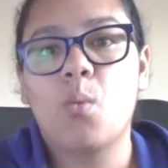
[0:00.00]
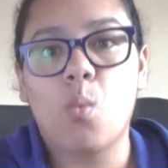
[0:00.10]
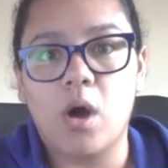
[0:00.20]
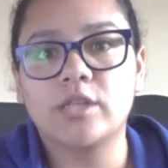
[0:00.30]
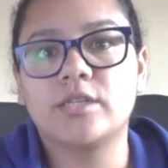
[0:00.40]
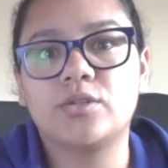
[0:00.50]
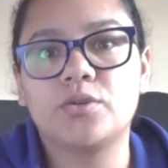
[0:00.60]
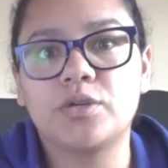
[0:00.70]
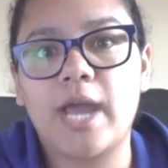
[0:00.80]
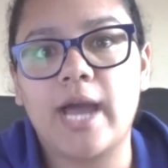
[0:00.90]
wanted to
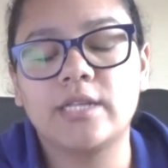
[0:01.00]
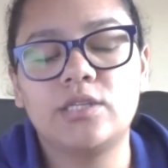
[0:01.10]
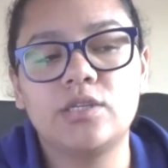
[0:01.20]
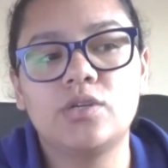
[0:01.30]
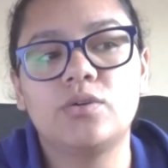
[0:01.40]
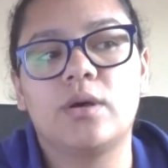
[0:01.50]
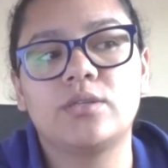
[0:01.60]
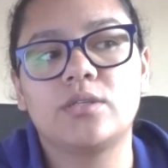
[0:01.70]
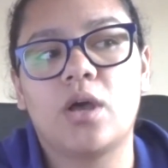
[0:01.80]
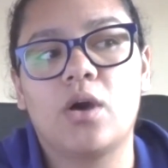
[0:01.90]
react to,
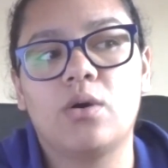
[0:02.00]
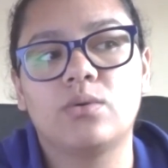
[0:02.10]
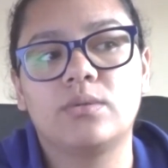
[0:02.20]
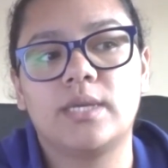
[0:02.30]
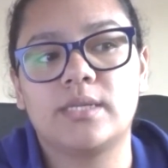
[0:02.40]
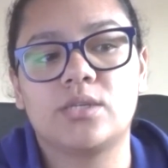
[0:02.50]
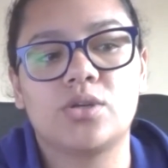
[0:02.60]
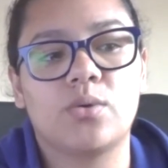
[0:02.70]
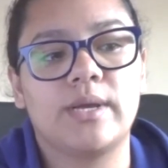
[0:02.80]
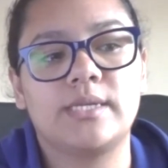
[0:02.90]
so this
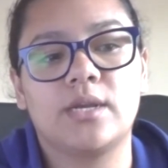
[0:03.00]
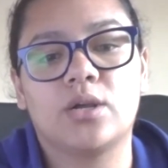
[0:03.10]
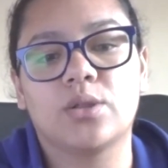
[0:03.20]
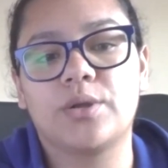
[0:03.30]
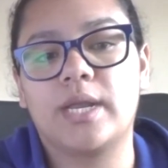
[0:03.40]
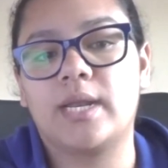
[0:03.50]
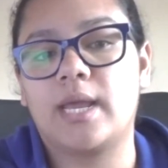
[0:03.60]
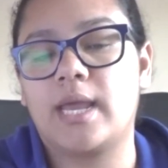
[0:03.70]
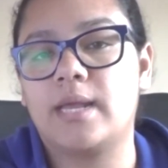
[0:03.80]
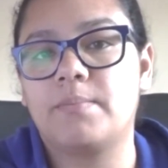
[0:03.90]
show is included
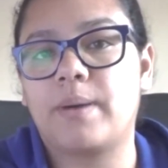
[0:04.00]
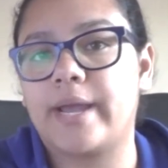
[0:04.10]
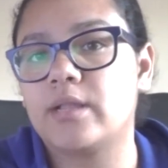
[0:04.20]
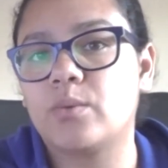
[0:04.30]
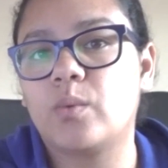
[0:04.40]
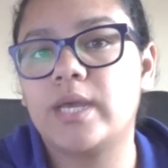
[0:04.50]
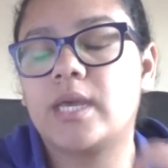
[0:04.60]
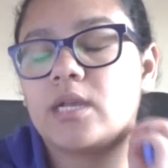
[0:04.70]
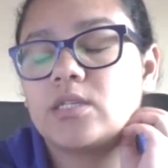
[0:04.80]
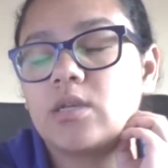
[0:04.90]
in pilot
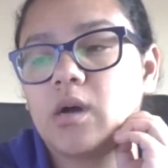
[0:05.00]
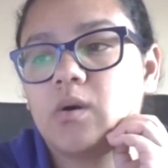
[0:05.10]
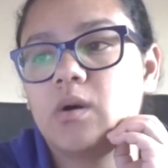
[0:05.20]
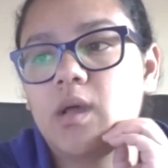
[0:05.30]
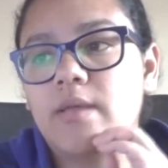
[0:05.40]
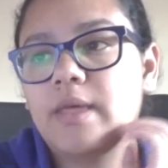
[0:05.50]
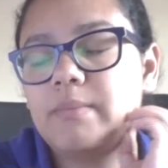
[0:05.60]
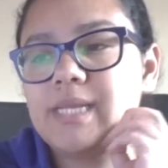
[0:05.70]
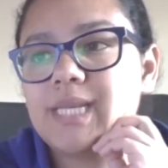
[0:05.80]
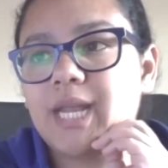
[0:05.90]
week. So that
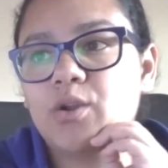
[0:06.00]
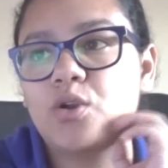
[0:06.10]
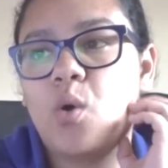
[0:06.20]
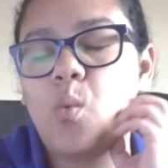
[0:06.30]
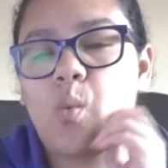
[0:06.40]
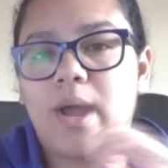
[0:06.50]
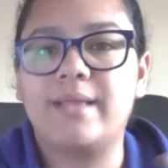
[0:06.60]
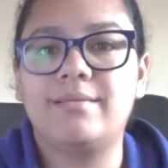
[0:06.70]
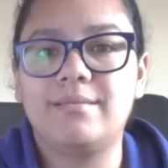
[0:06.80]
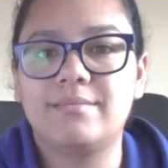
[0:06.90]
means that I don't know
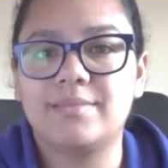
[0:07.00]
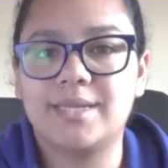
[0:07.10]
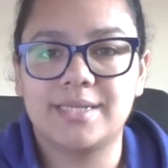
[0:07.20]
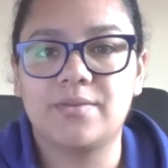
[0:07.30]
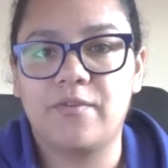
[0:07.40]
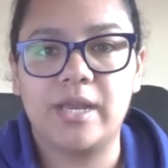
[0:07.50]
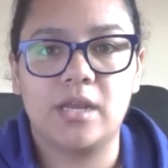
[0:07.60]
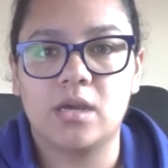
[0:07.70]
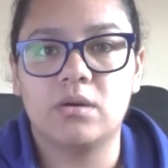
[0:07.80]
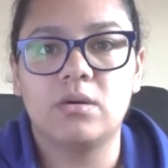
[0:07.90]
when this
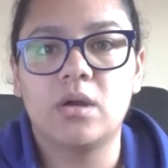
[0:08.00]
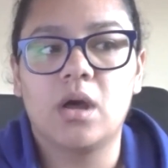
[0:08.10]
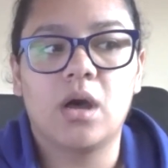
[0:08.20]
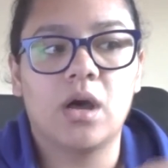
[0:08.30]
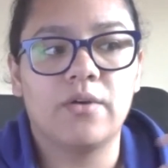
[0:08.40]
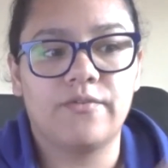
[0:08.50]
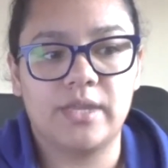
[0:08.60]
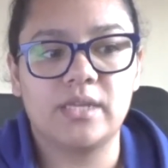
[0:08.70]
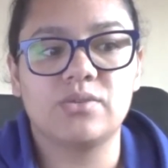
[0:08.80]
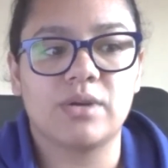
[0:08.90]
video of
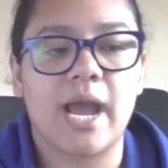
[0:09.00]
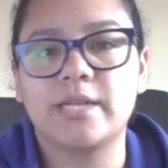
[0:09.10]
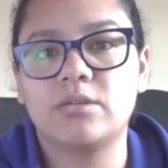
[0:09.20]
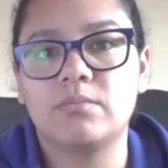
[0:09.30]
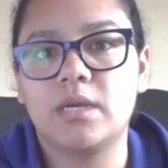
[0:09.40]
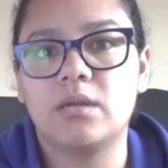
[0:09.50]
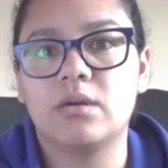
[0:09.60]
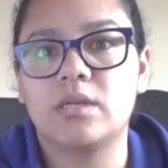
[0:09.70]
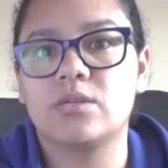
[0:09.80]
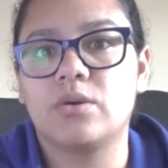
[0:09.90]
this reaction video
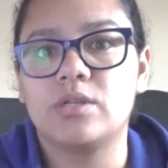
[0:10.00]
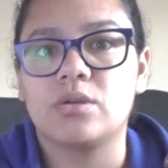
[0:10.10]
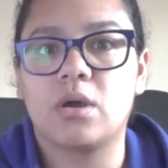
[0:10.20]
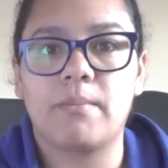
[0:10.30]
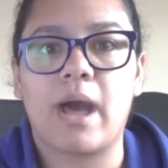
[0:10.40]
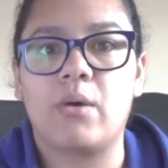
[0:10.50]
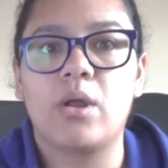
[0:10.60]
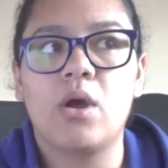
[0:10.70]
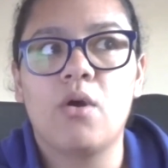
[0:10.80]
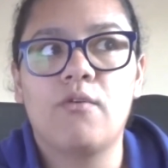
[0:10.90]
is going to come
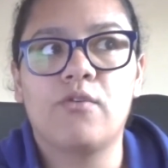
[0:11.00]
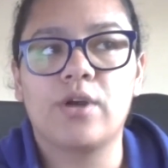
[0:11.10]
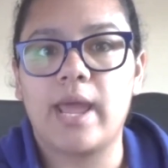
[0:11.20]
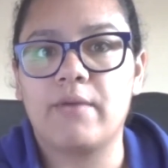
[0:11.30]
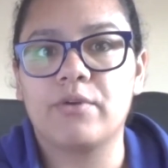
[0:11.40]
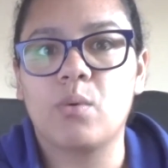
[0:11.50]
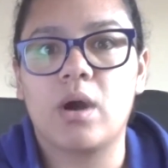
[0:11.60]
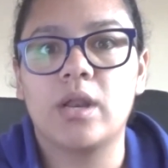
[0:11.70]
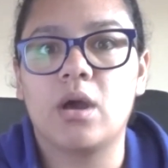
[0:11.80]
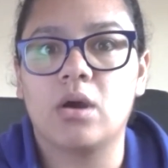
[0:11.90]
out for
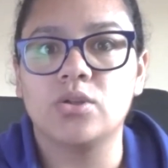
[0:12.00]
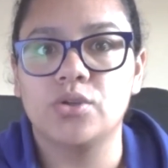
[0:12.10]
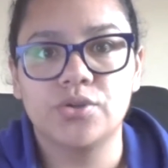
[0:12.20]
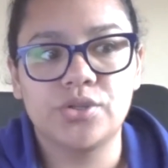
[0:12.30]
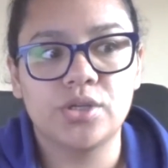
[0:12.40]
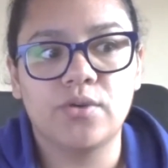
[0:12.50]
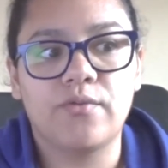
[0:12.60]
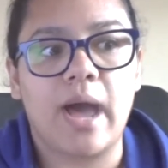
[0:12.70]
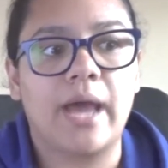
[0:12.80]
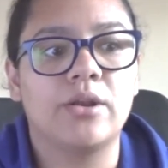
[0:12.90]
everyone on
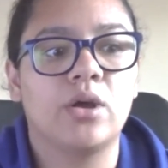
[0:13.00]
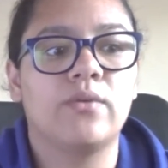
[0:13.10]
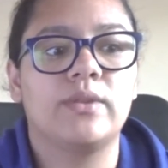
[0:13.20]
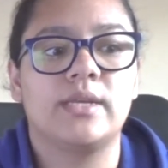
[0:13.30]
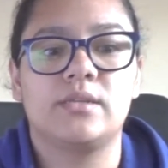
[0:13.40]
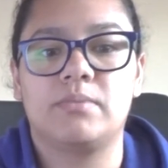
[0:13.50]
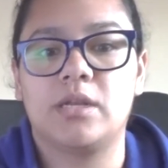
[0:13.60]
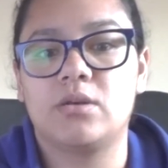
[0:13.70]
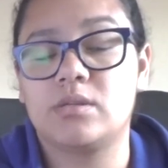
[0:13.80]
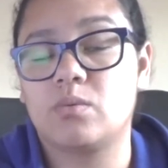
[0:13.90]
YouTube. I don't know if this
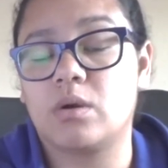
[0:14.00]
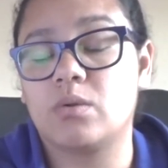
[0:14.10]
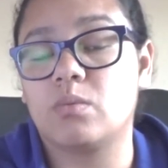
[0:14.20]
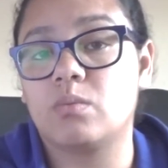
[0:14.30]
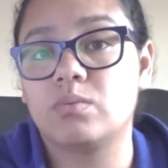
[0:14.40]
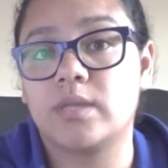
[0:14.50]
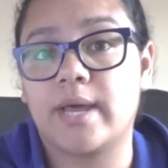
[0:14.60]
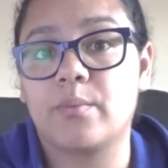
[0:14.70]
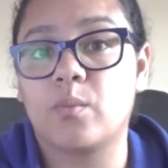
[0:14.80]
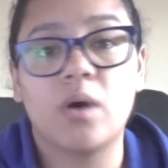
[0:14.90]
video is the one
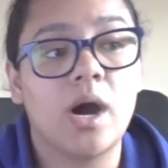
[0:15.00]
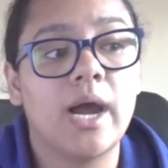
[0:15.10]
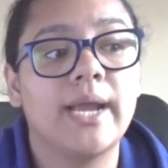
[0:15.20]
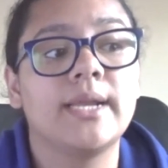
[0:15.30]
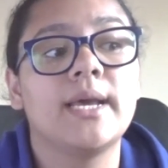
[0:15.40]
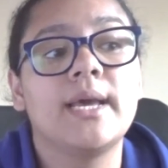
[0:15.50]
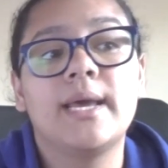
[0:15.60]
that won.